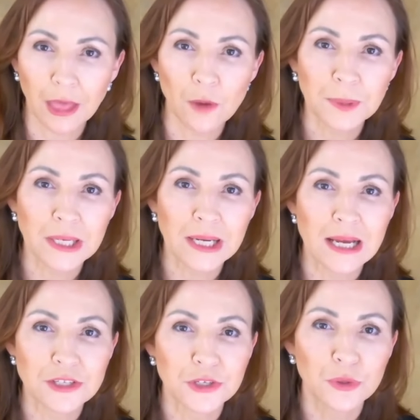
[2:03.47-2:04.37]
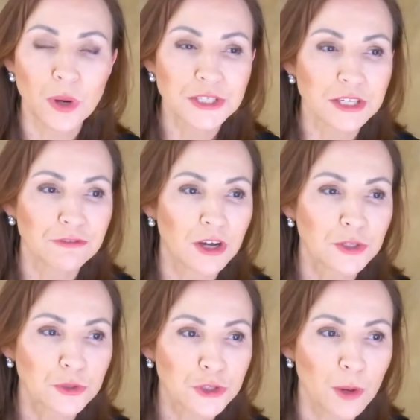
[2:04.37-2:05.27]
I'm going to ask you to identify
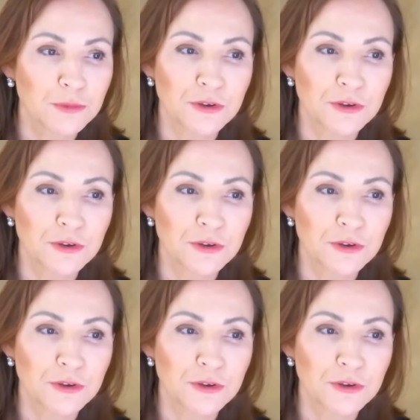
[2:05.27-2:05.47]
your top